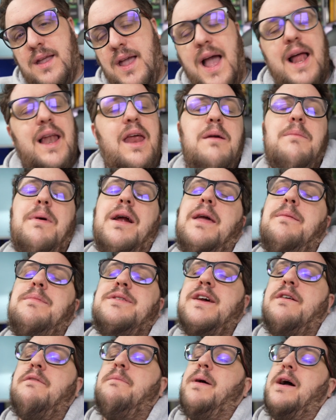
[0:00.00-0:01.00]
Hello, my name
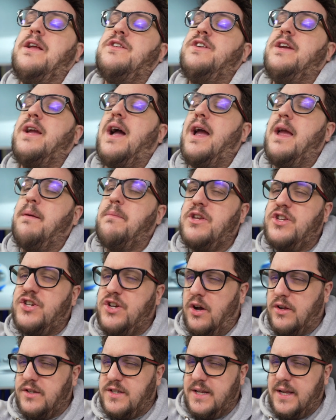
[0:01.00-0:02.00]
is Alan Patrick. I am a
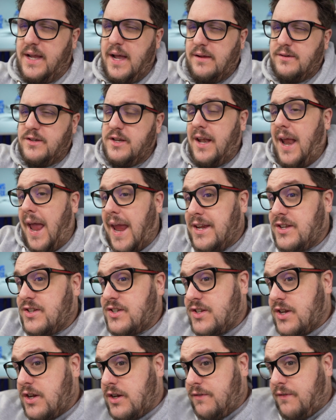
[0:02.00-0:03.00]
chartered accountant, a
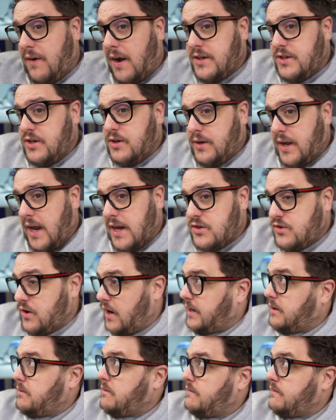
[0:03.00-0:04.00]
certified UK trainer,